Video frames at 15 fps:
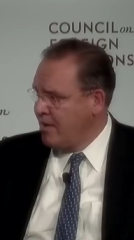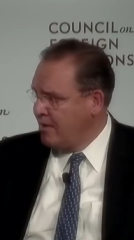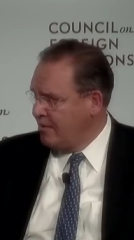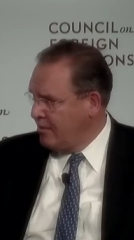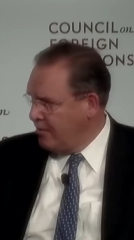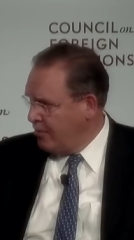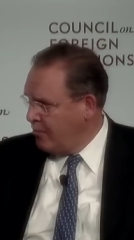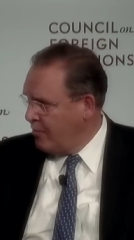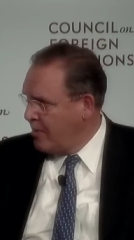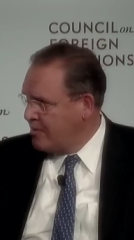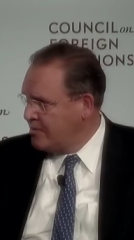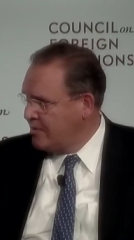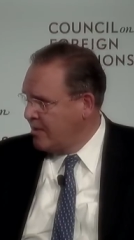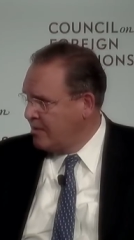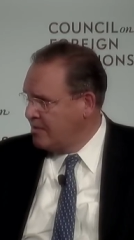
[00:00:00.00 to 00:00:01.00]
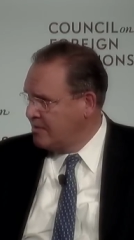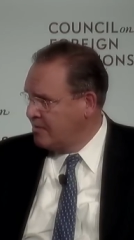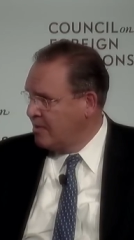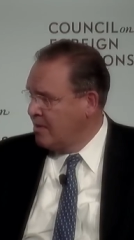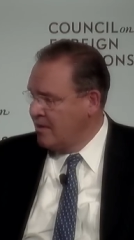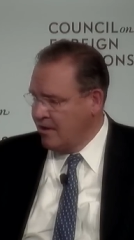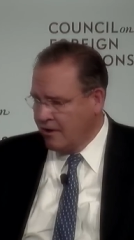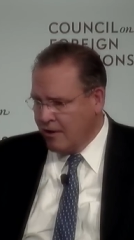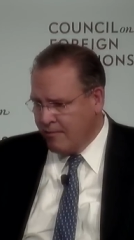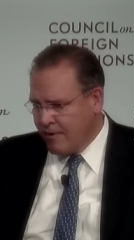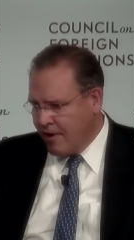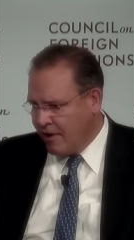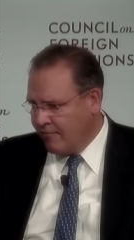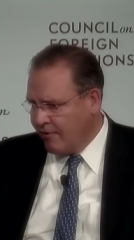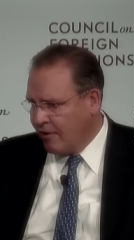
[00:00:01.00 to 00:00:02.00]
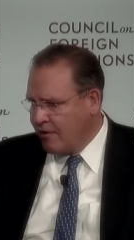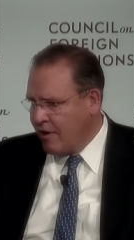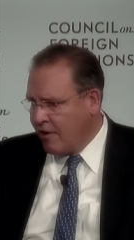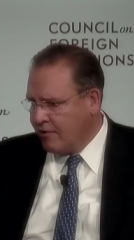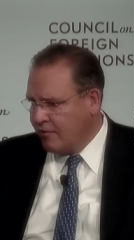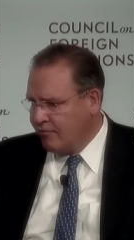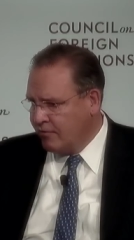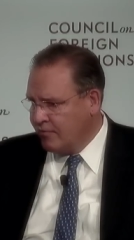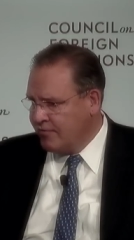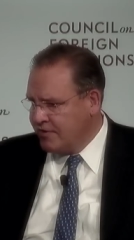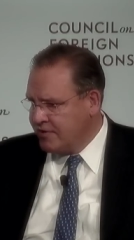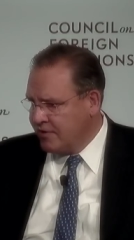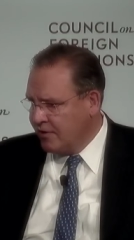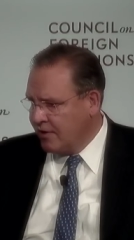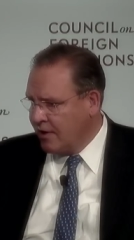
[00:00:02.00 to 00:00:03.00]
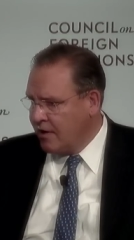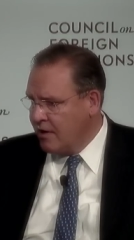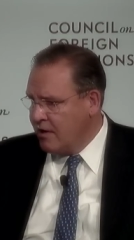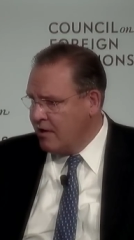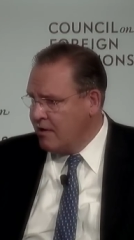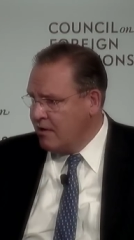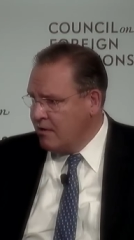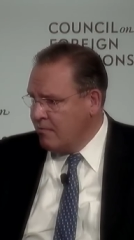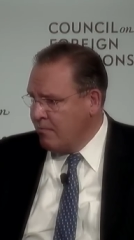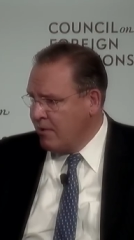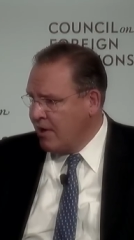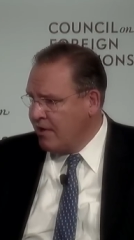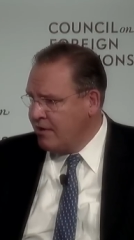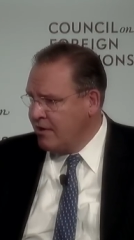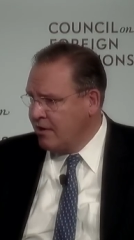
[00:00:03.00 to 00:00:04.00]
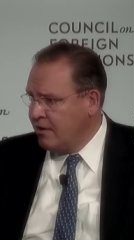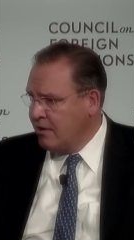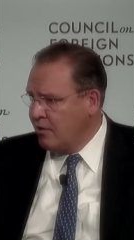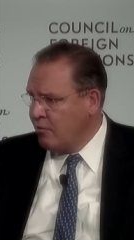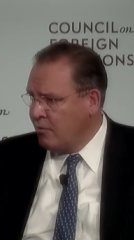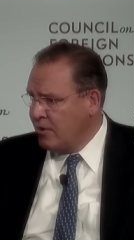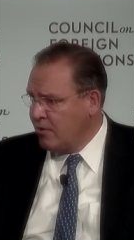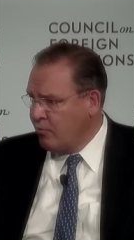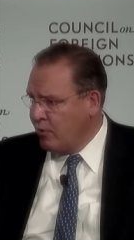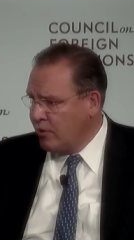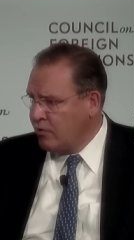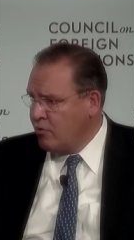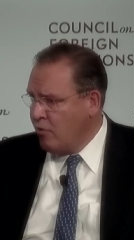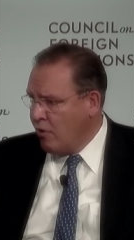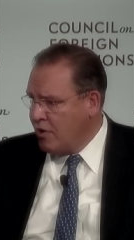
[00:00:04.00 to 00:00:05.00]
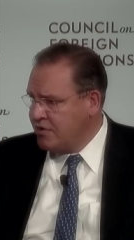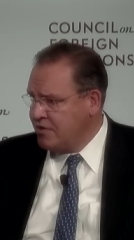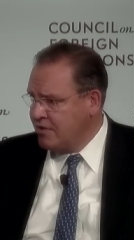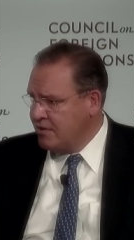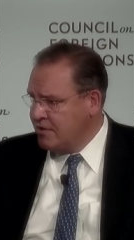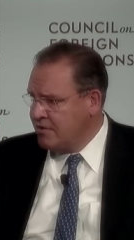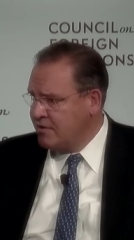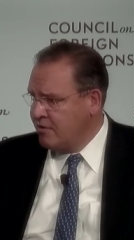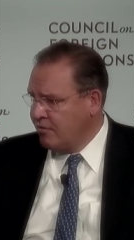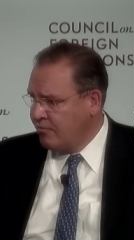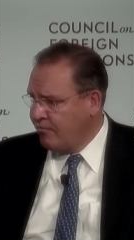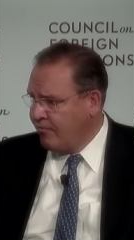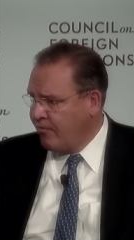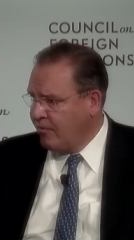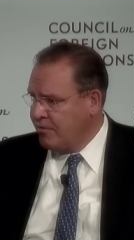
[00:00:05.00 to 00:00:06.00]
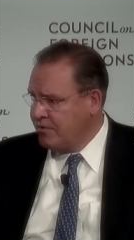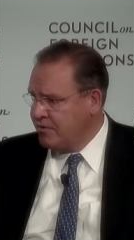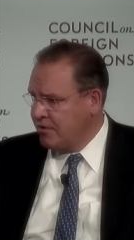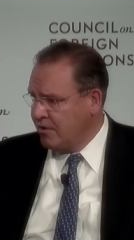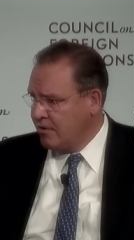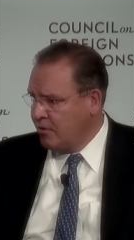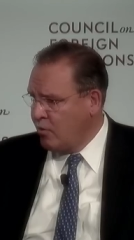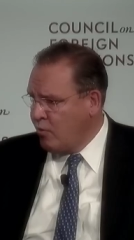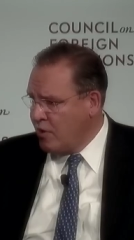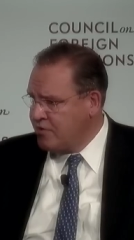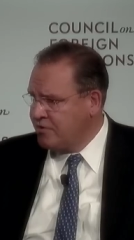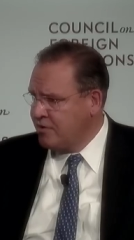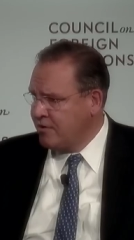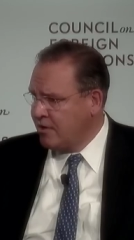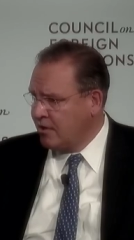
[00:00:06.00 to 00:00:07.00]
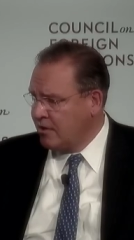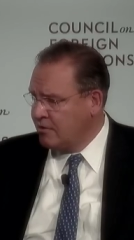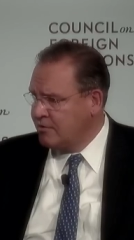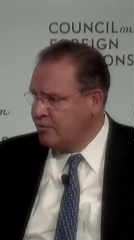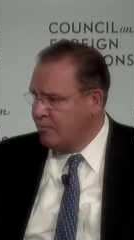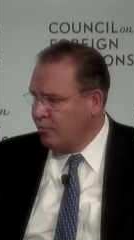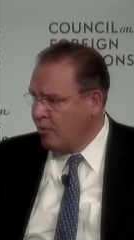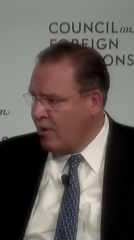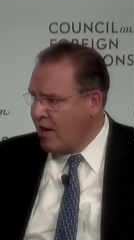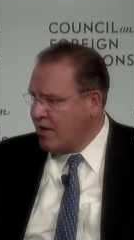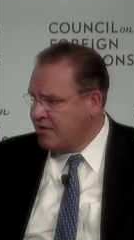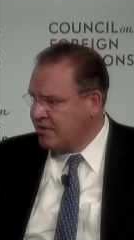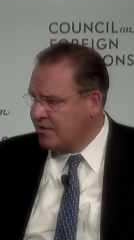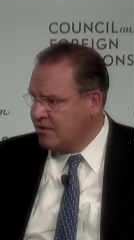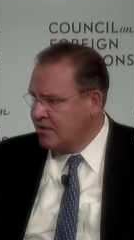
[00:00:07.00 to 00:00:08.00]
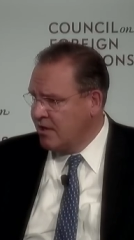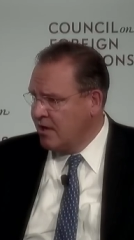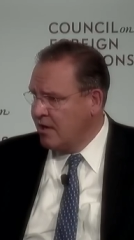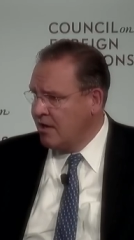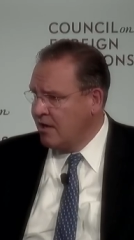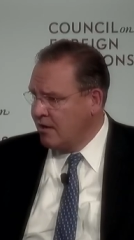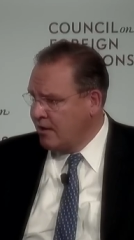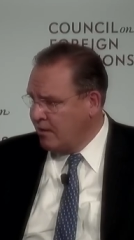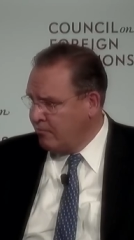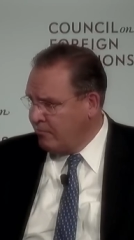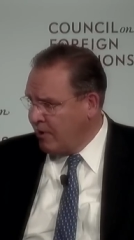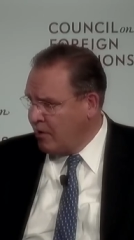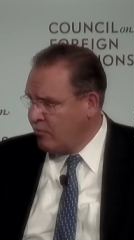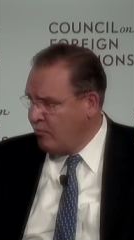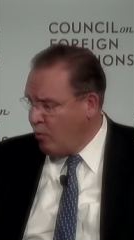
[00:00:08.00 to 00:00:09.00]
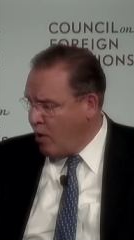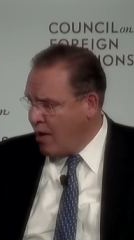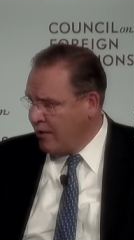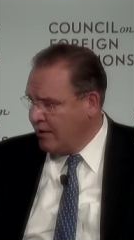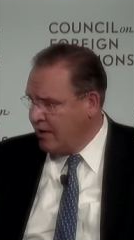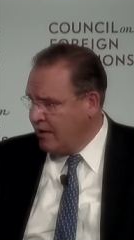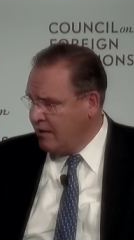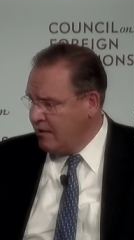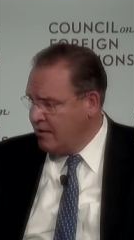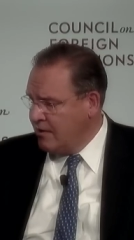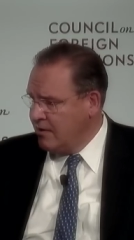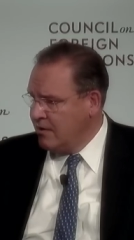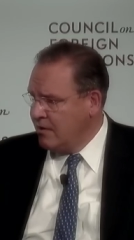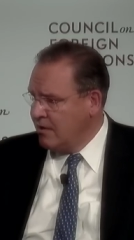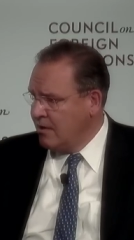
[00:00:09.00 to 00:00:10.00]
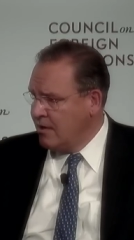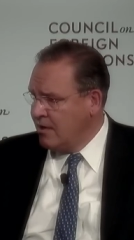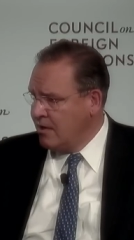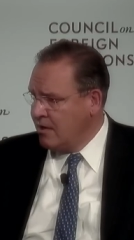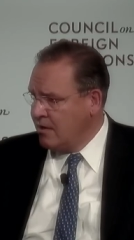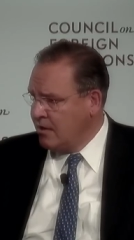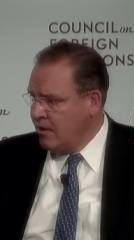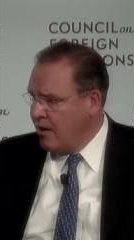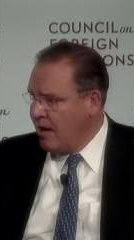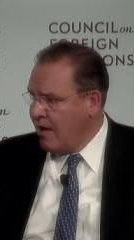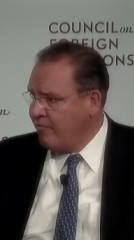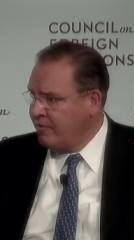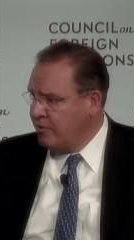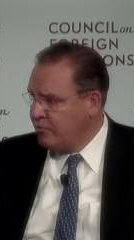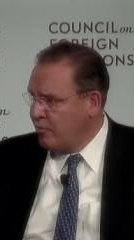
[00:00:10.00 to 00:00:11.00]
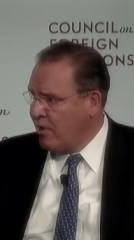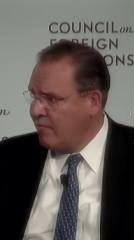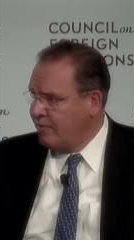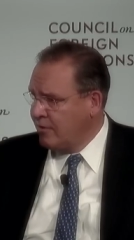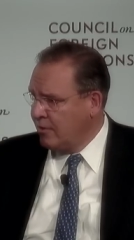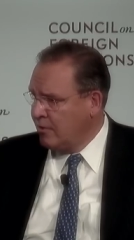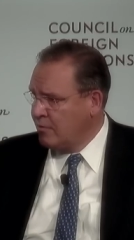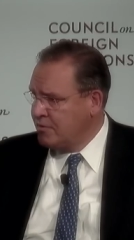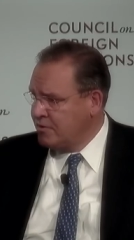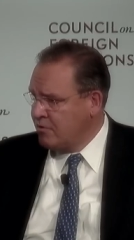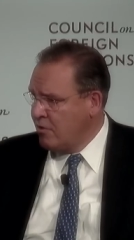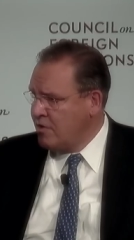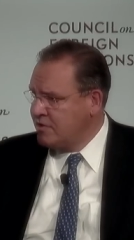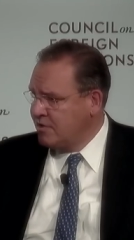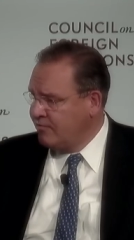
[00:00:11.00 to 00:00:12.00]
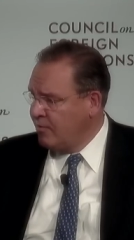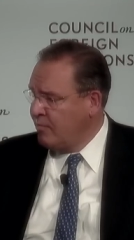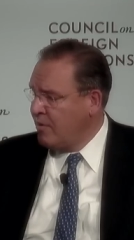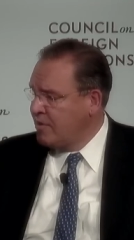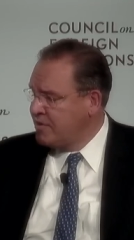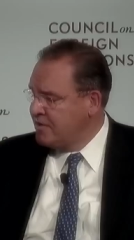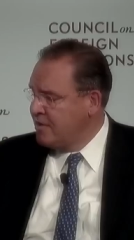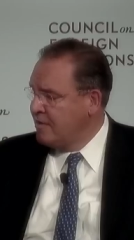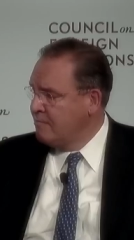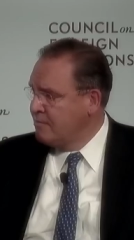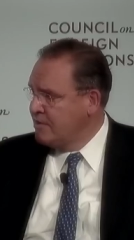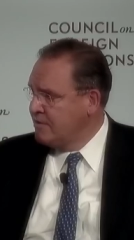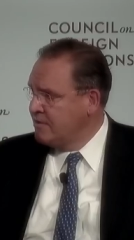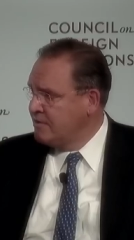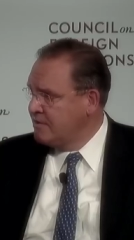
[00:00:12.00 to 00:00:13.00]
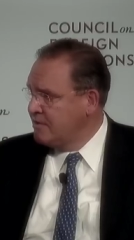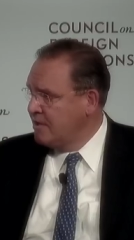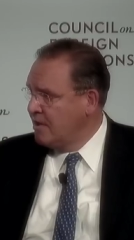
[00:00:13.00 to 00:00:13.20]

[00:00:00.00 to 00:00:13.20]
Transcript: in the U S, that is, coming out of our Collierville facility. But I think, you know, when, when cost is your first question that a consumer asks, then, then quality, uh, you have to drive to the lowest cost if you want to stay in business.